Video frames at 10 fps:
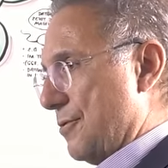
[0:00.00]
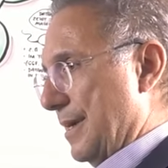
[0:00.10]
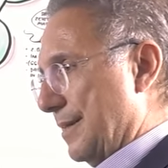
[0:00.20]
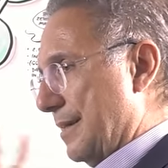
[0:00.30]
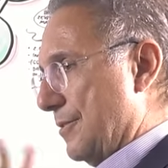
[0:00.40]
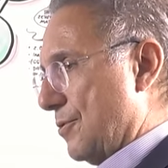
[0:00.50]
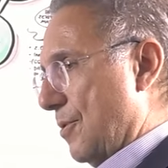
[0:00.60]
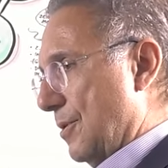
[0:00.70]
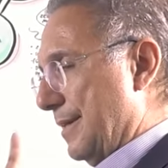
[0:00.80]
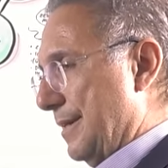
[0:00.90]
trend, let's
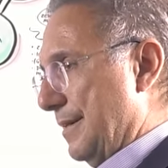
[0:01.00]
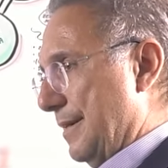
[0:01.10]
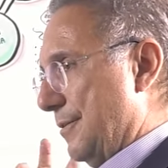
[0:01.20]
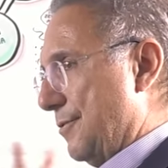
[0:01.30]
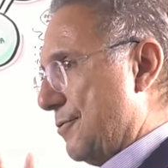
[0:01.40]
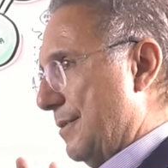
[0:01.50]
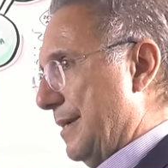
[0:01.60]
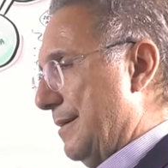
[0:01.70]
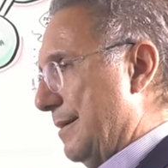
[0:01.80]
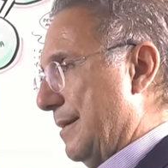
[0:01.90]
call it, in the
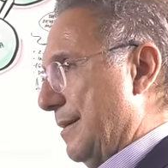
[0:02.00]
industry,